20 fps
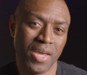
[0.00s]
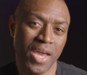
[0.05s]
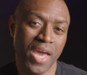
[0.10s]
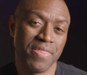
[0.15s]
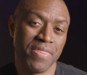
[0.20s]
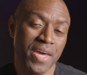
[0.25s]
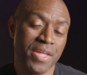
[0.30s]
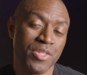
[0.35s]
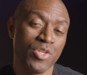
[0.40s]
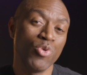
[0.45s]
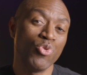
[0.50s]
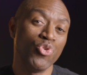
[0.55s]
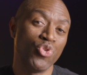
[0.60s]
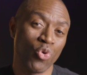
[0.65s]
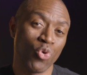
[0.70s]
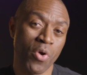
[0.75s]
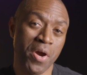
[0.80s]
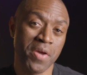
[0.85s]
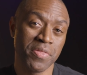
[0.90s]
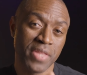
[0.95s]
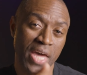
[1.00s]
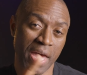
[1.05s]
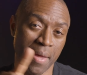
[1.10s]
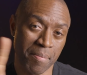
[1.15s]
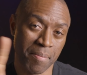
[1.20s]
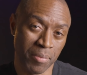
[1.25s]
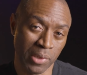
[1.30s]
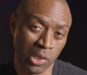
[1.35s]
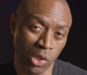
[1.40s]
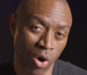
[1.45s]
And then you join
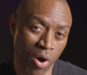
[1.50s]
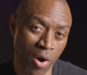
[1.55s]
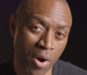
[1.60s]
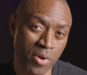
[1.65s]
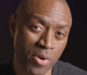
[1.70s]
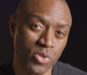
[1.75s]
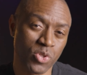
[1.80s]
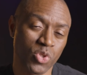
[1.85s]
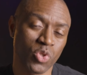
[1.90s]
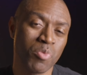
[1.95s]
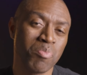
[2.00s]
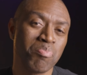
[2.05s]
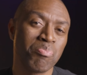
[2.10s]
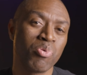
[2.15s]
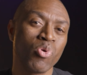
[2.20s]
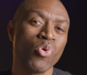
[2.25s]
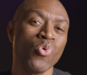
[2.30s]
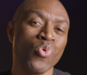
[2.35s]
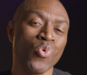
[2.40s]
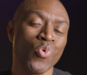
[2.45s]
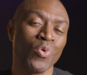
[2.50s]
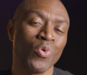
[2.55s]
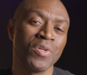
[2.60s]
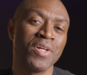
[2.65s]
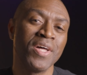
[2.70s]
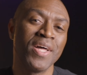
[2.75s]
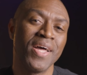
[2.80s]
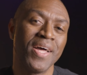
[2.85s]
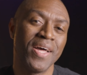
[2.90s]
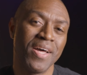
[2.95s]
that large
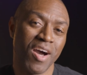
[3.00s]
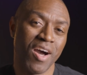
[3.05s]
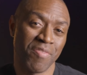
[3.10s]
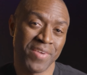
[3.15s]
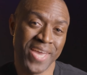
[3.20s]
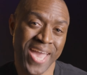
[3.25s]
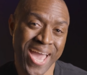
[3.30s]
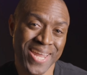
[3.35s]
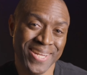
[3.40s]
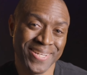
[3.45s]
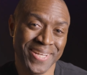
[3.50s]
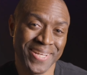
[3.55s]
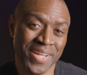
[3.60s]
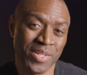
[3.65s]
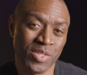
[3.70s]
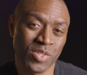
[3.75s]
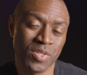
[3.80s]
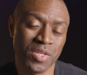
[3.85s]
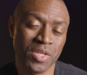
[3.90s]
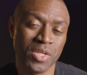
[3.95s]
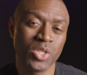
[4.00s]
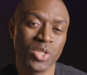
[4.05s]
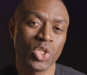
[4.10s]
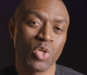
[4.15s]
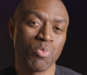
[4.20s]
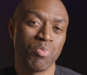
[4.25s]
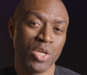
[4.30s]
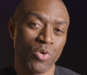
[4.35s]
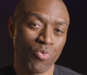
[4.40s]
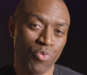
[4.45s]
pool of candidates
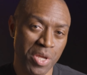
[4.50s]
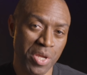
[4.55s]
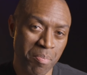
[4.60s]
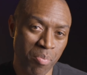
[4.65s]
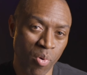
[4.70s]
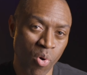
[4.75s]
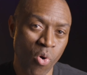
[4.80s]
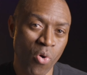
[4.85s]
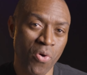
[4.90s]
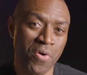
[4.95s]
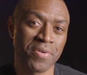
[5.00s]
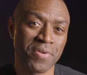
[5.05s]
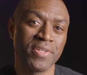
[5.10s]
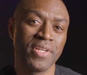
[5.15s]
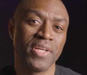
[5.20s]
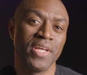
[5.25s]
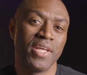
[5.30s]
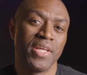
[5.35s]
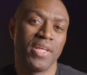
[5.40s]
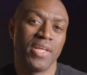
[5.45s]
to be reborn